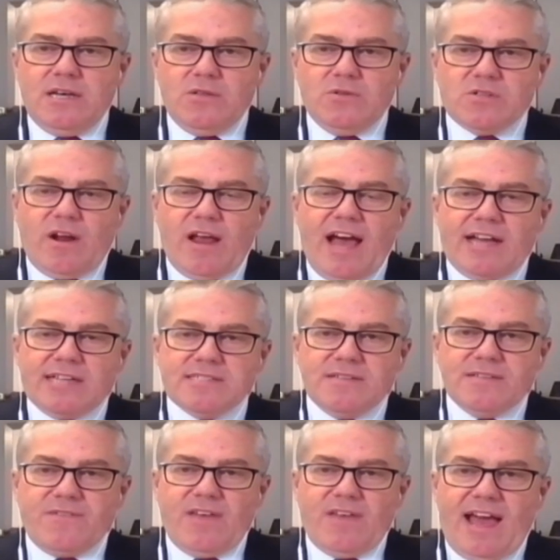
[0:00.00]
those are acts
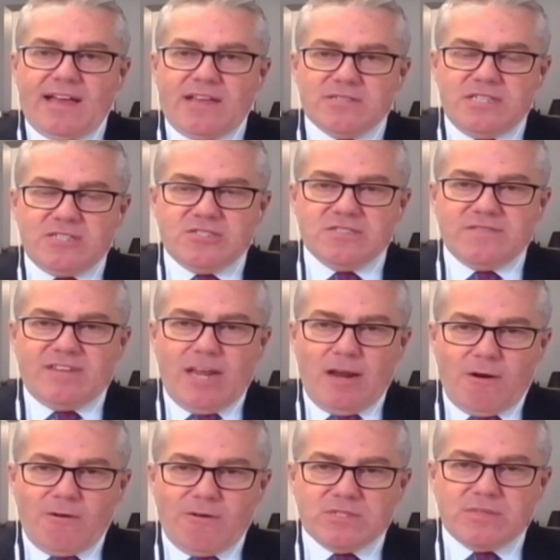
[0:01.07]
of and accusations of
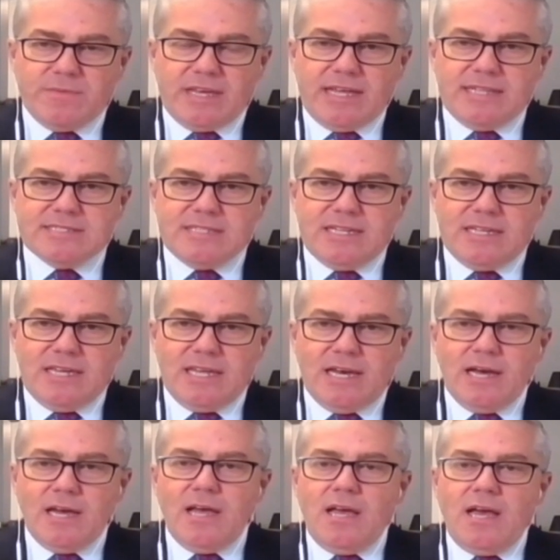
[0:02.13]
terrorism against
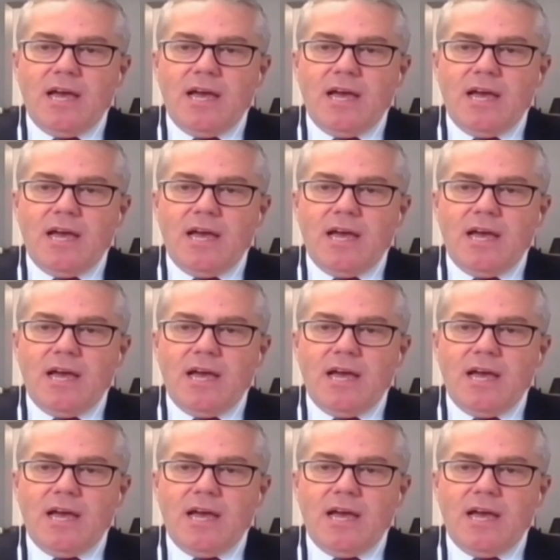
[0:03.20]
India,